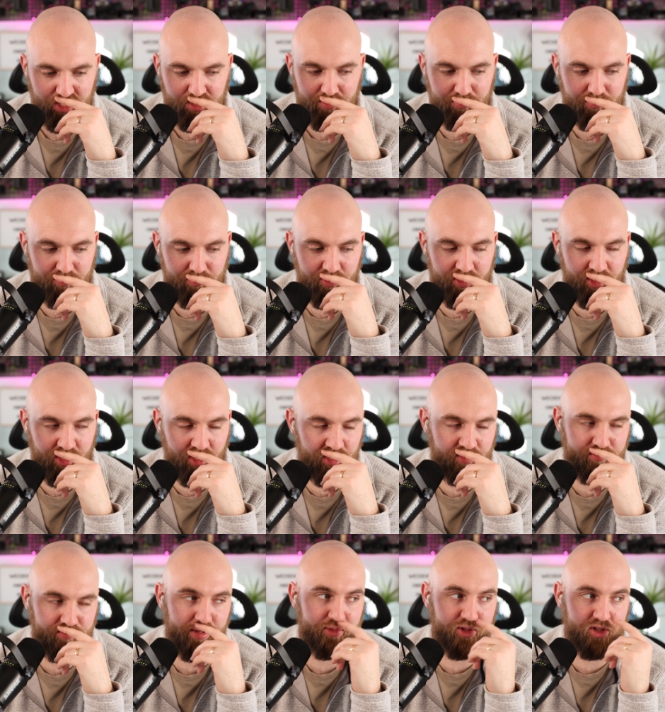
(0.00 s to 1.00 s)
the
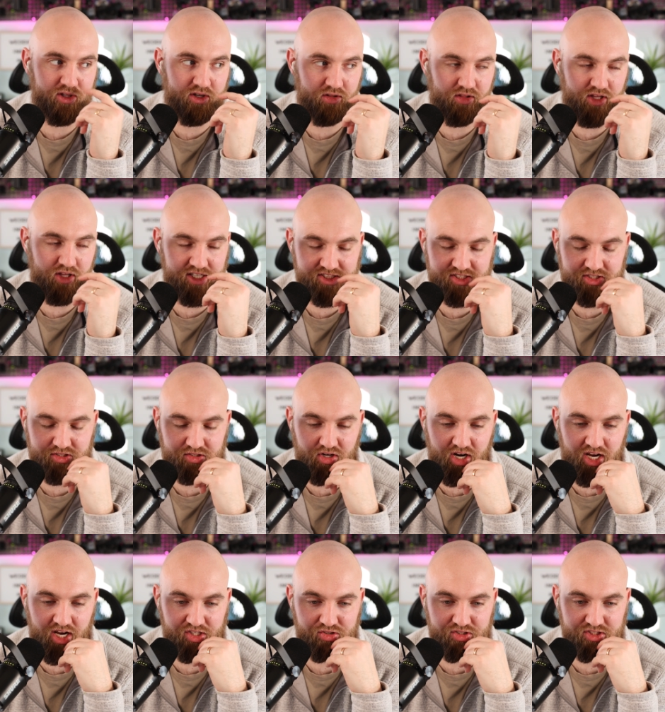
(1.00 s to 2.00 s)
maybe they're less
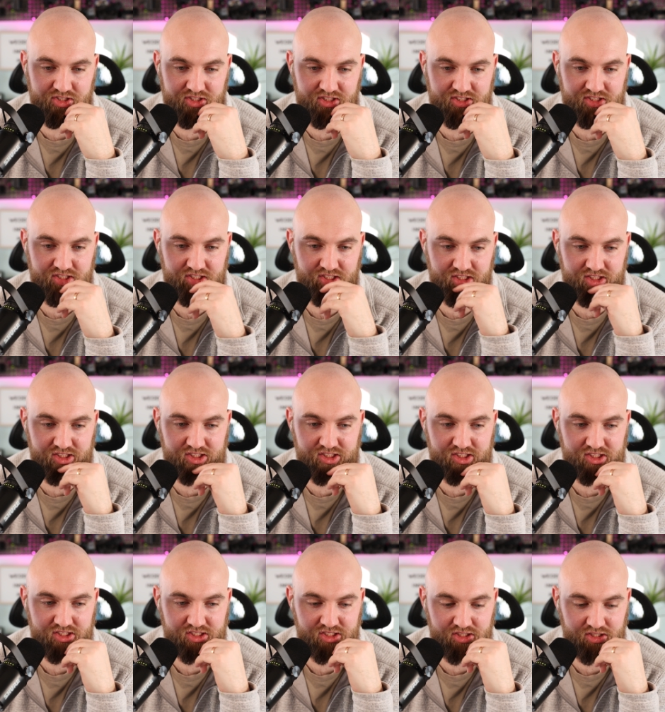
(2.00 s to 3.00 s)
scratch
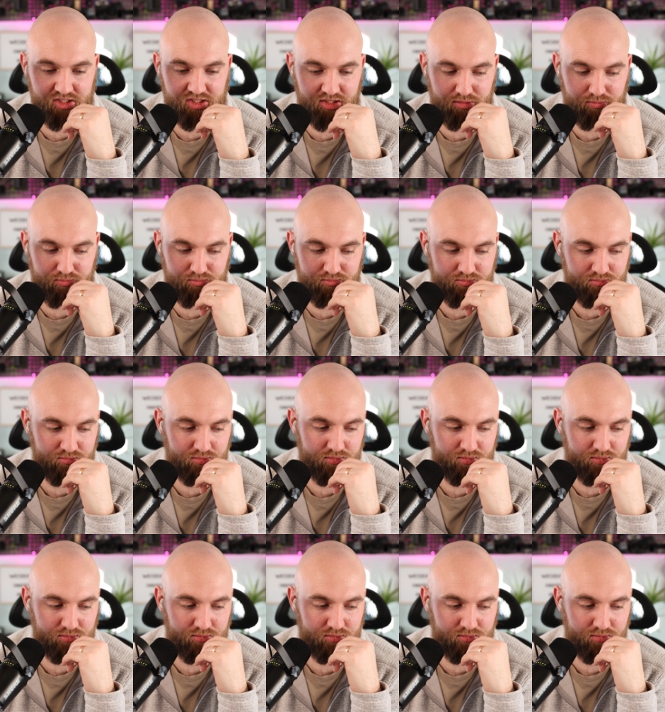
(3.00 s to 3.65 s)
resistant. Um,